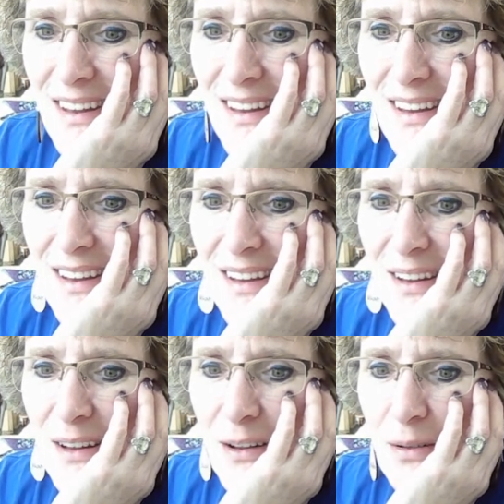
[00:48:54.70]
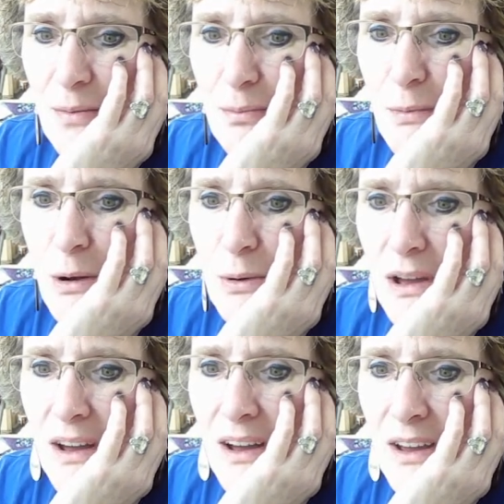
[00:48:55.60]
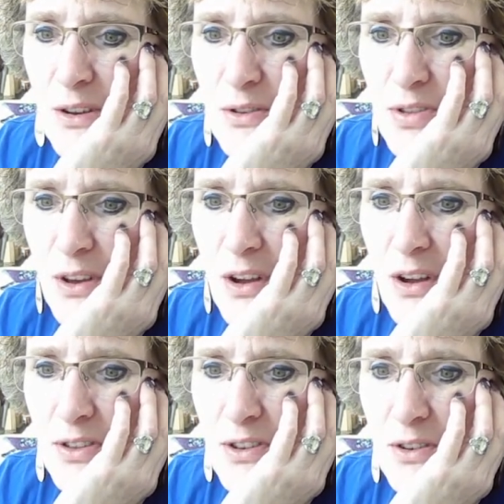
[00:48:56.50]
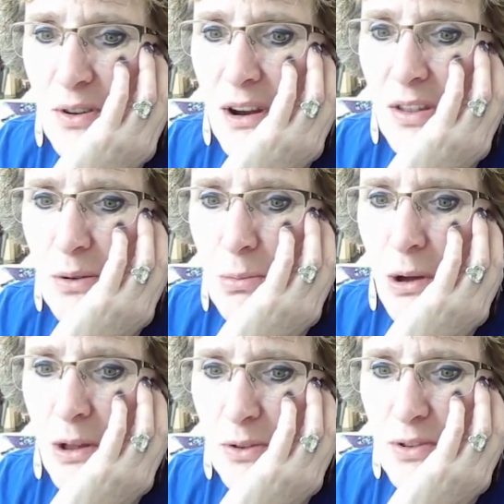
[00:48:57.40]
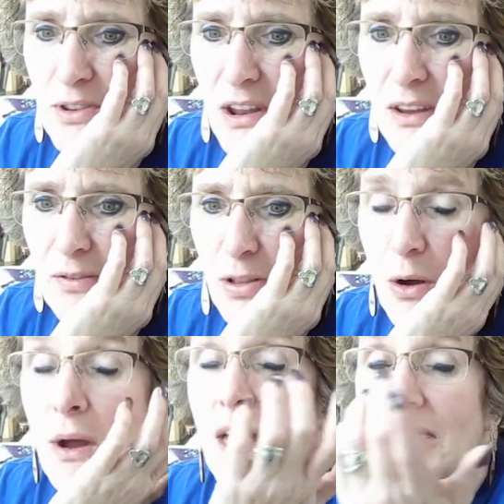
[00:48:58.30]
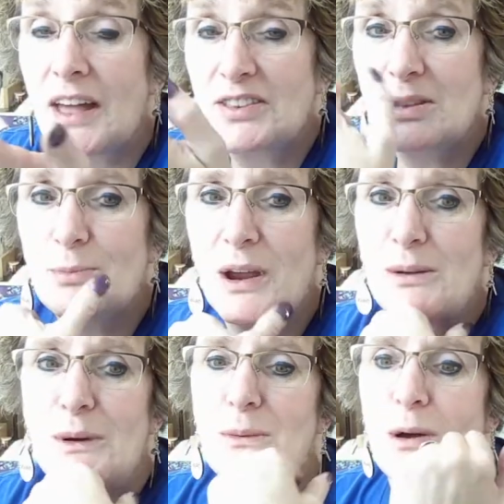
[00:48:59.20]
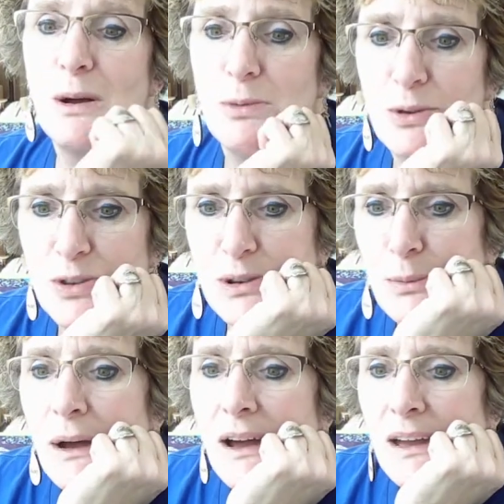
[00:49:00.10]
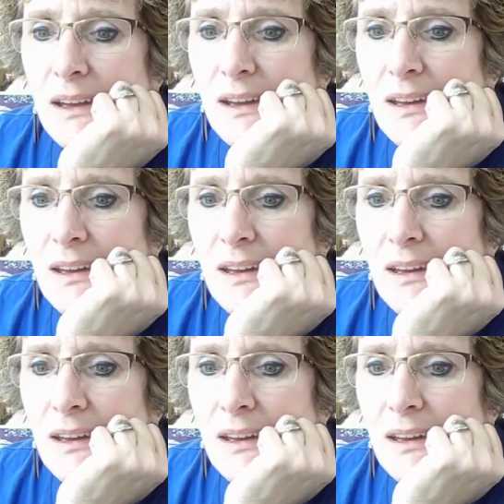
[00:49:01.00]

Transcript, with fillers: Uh, Mona. I use the concentrate in the bottle, Sta-Flo. That's the brand my mom used to buy.